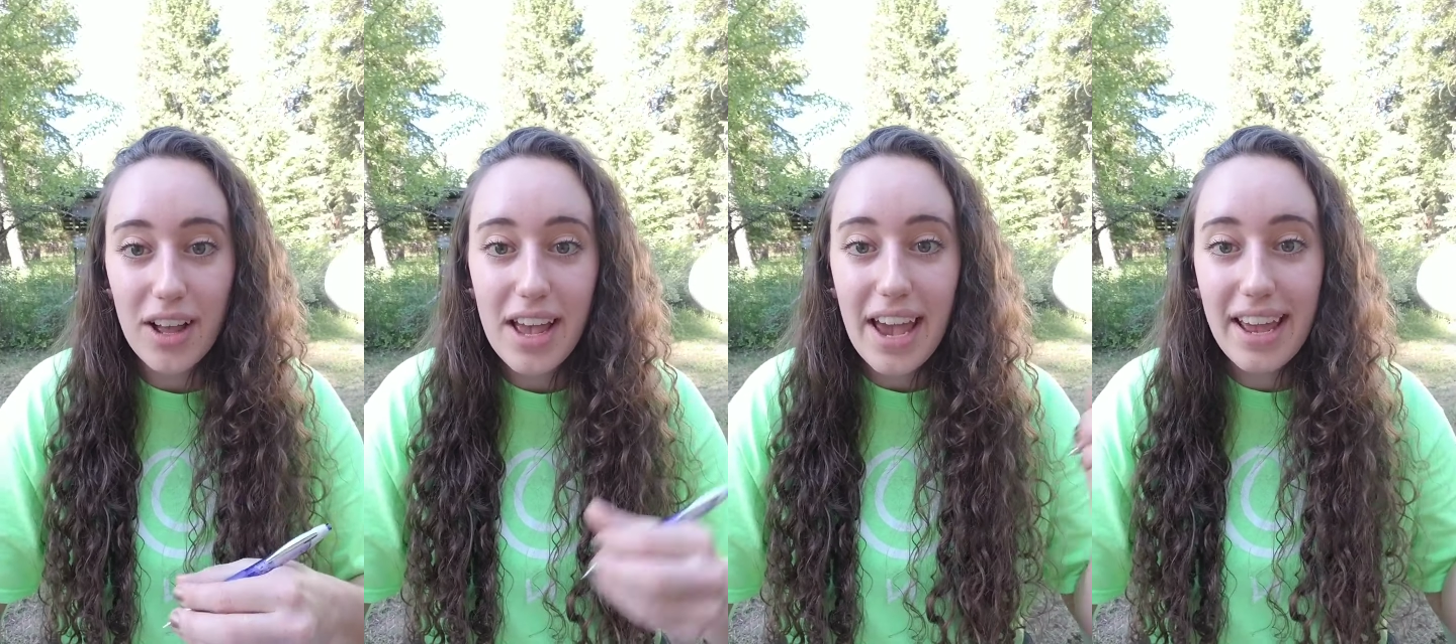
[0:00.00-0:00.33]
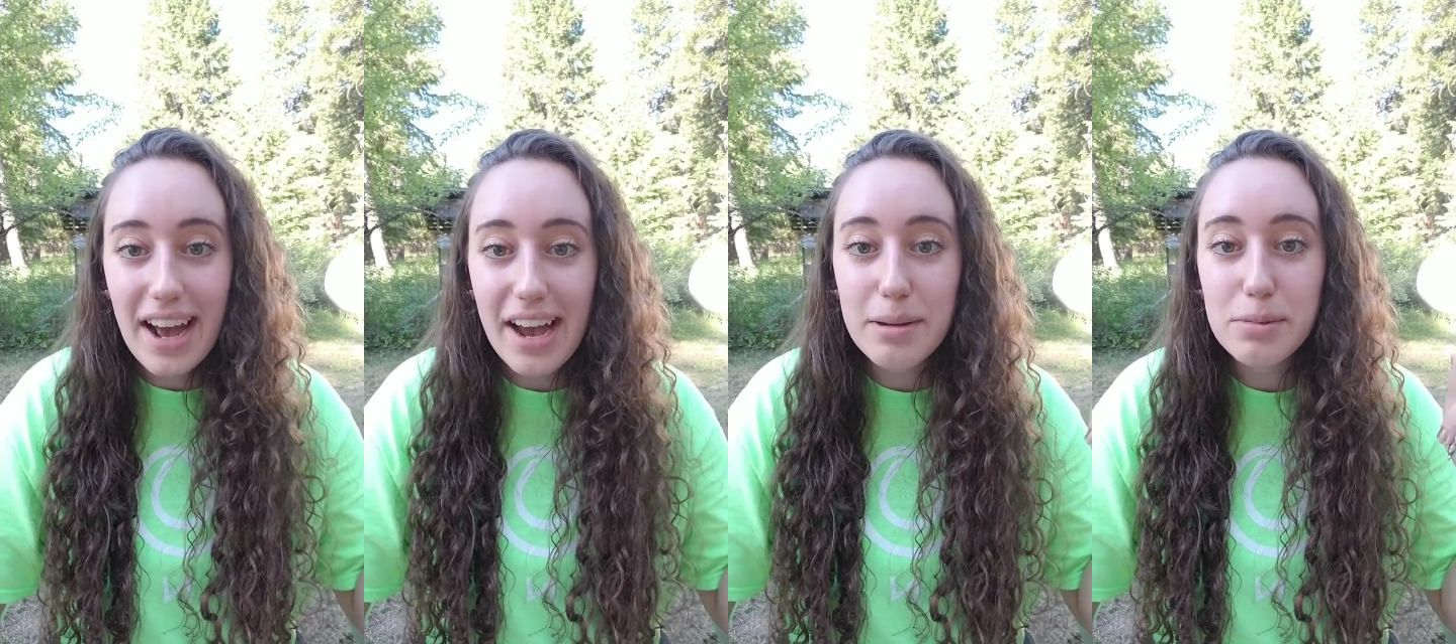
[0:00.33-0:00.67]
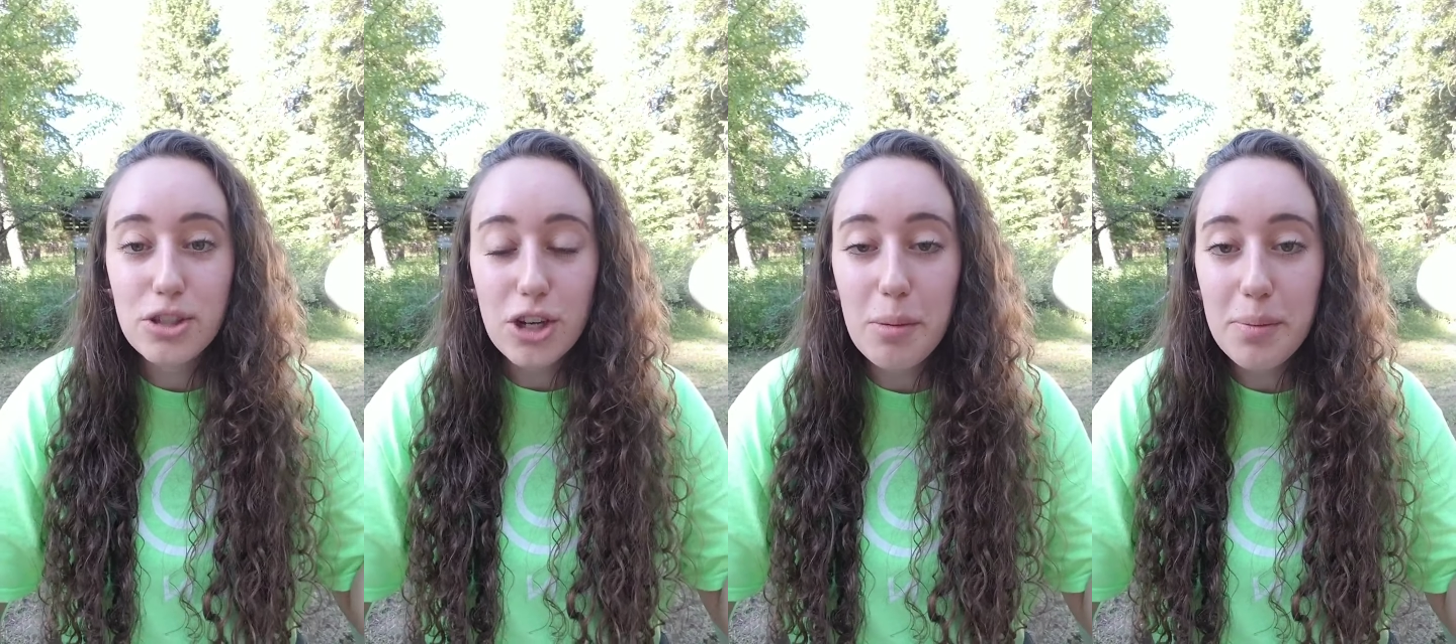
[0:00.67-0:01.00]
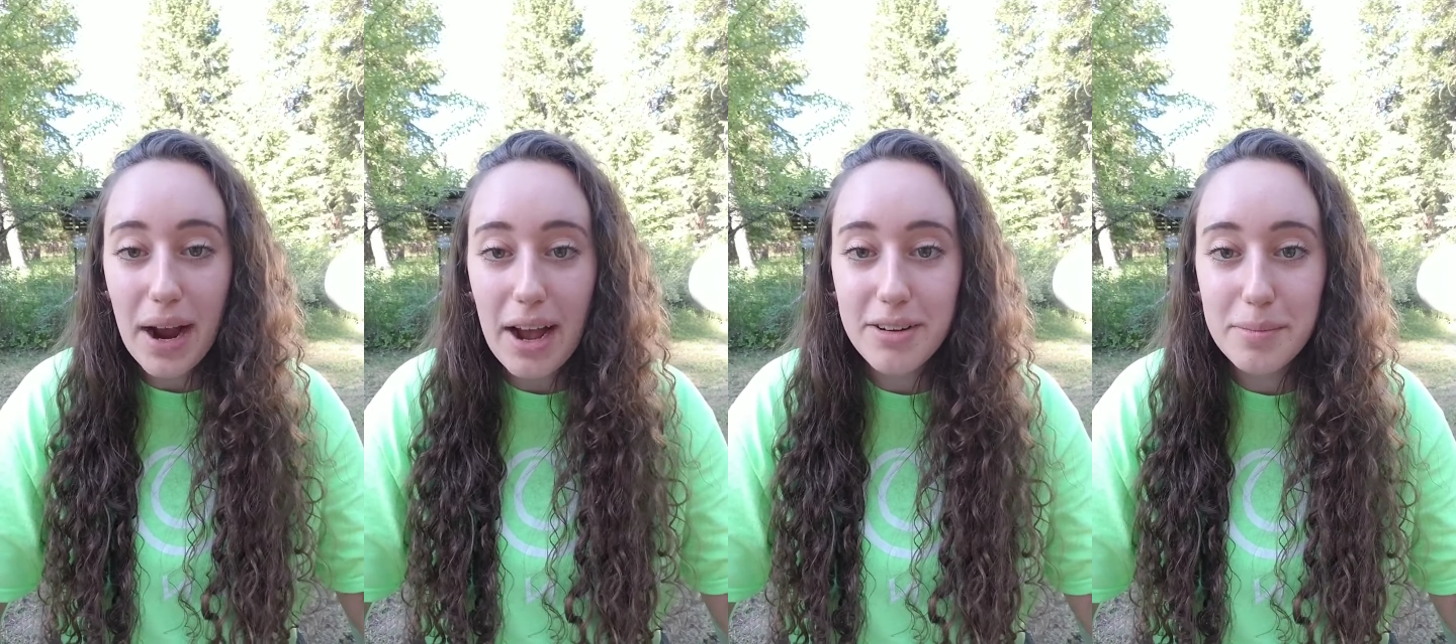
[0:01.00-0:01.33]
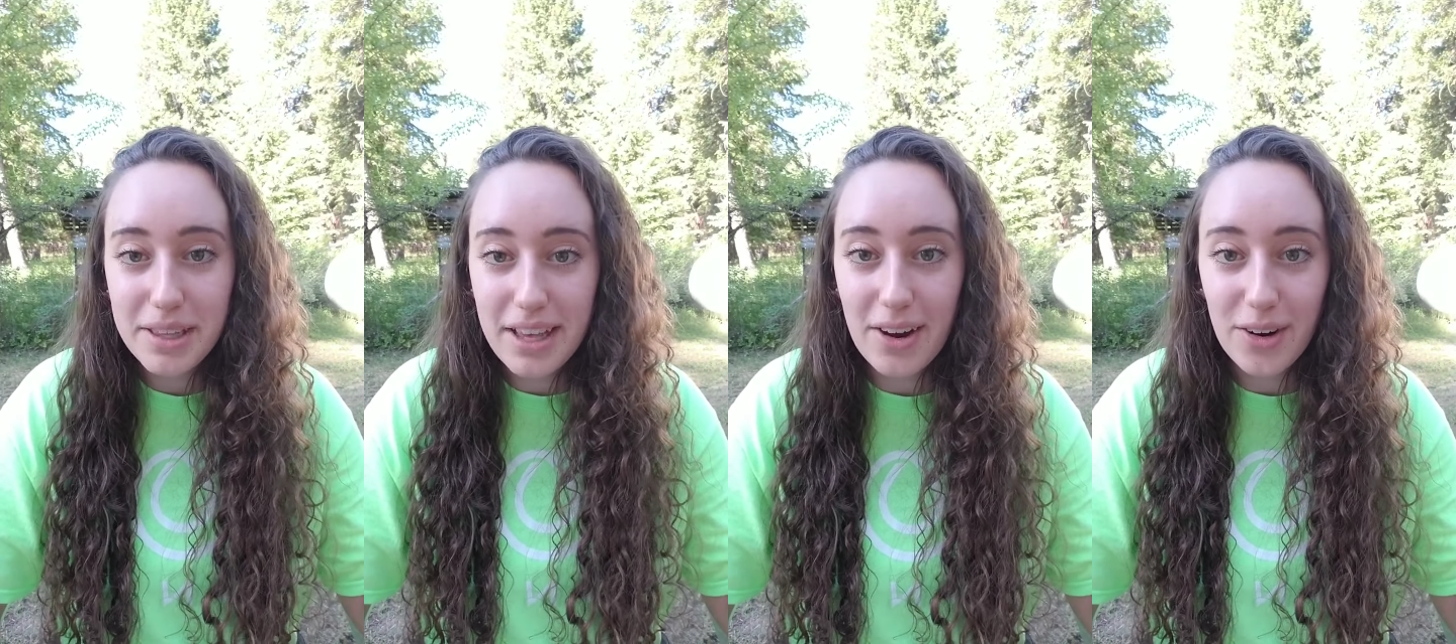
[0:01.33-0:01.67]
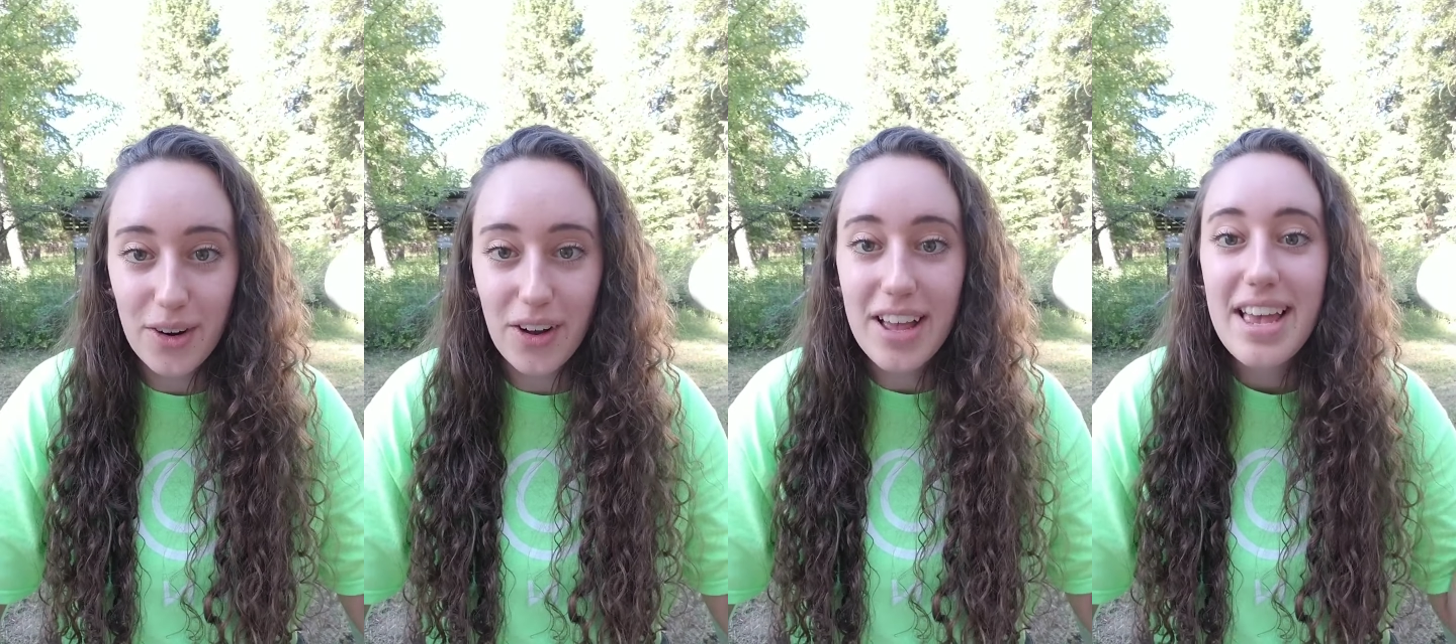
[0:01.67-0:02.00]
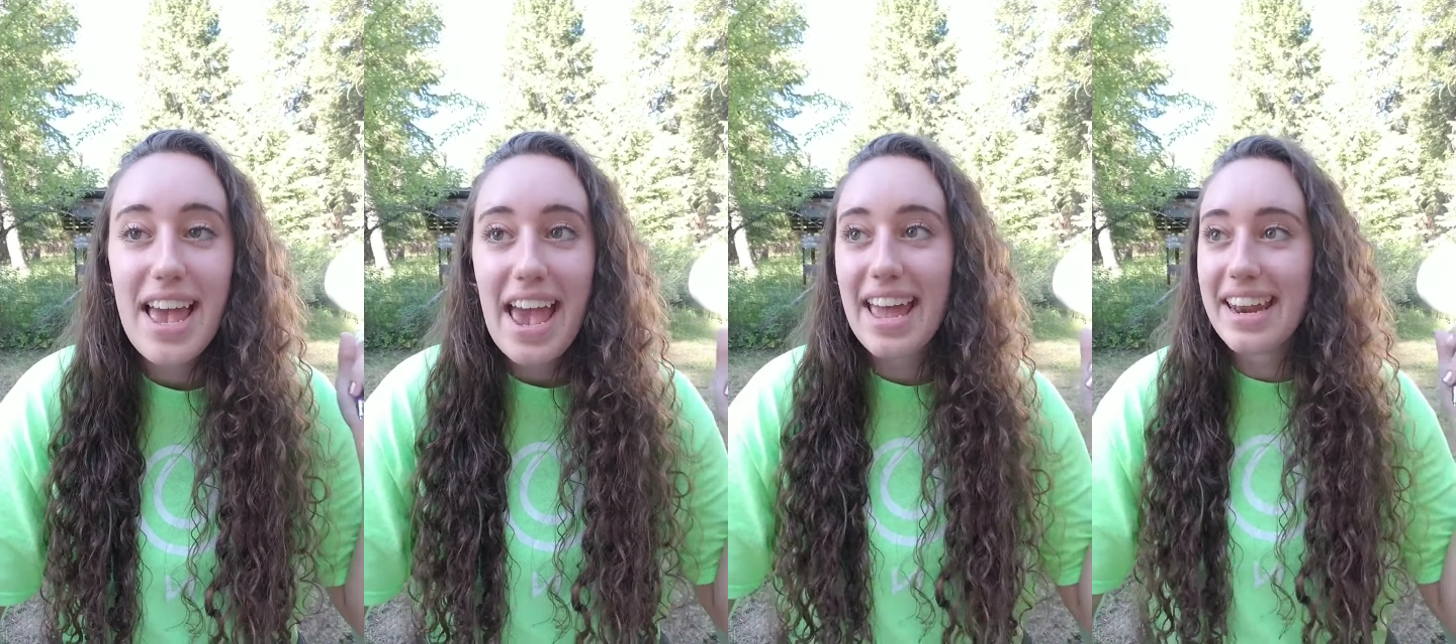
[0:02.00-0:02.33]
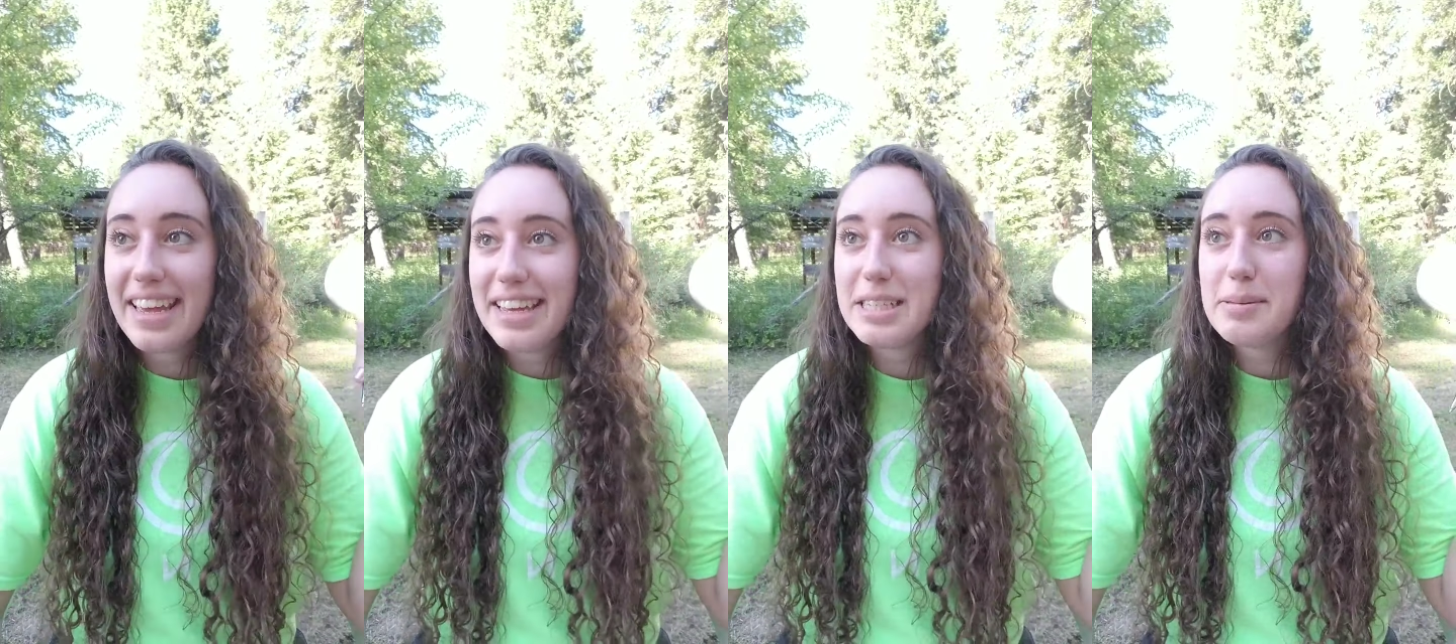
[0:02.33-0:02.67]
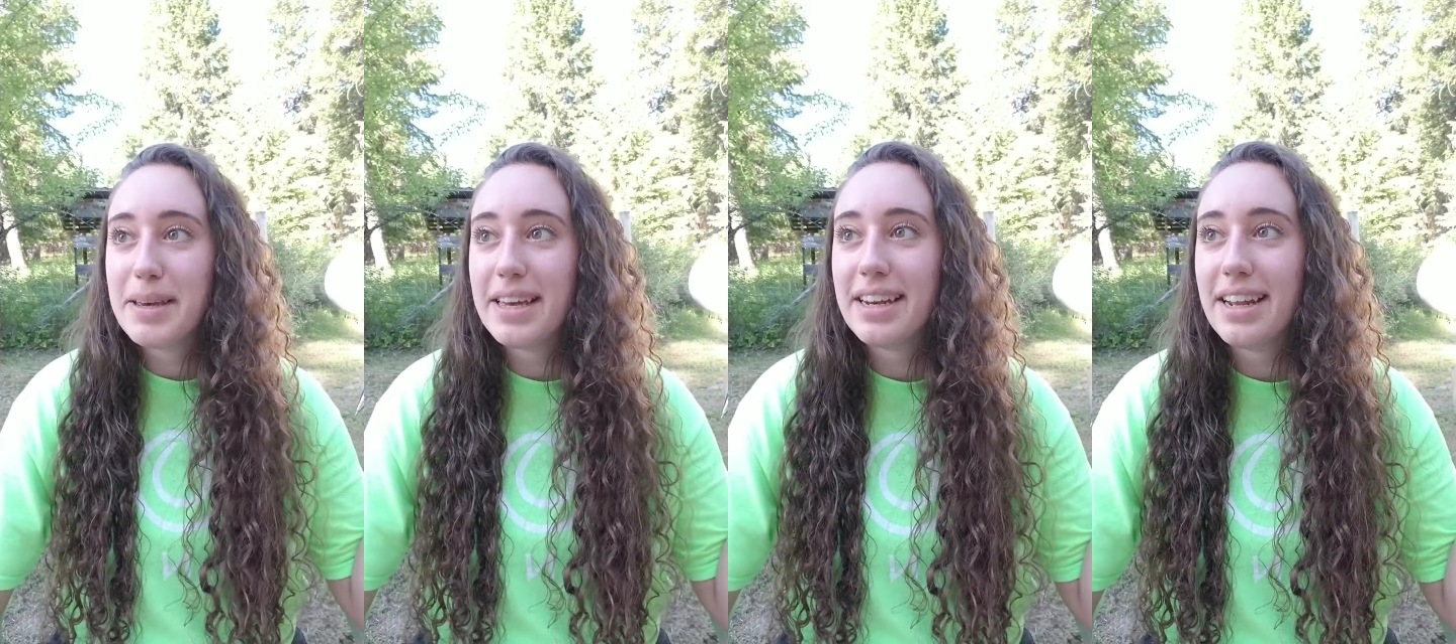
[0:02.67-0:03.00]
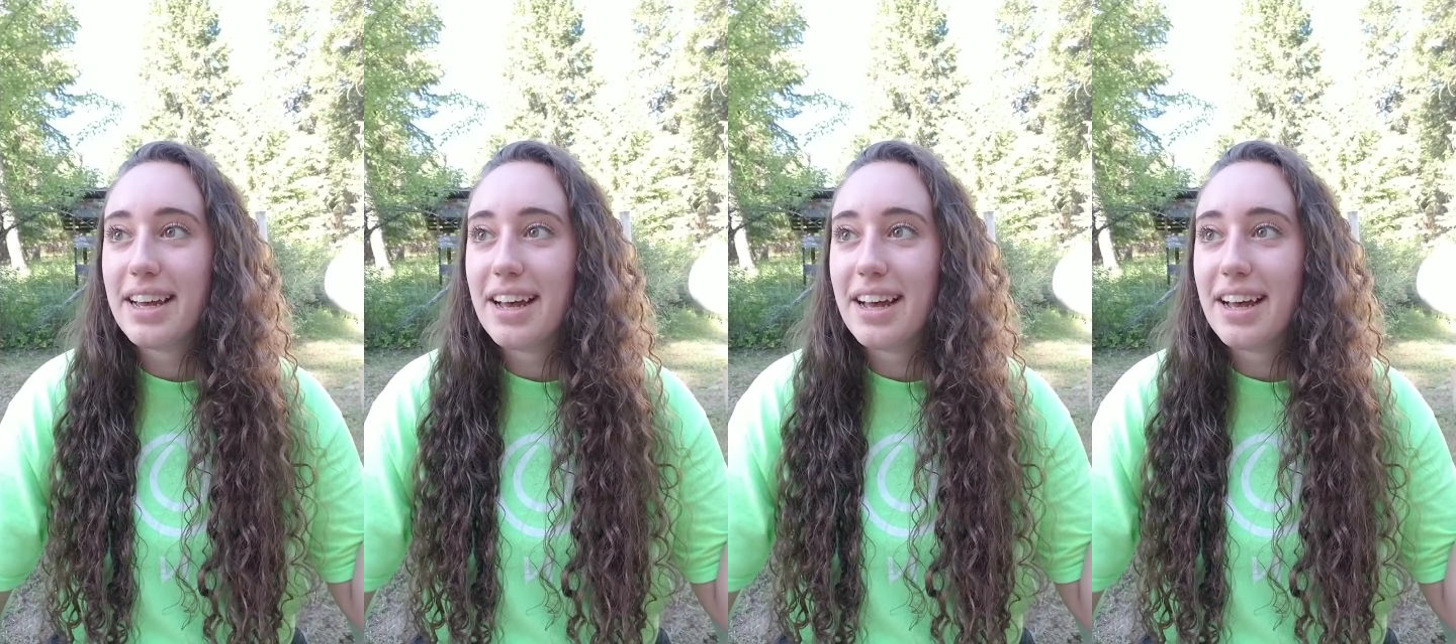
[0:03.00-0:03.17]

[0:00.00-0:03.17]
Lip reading: and I am so proud to be that girl. And it has been,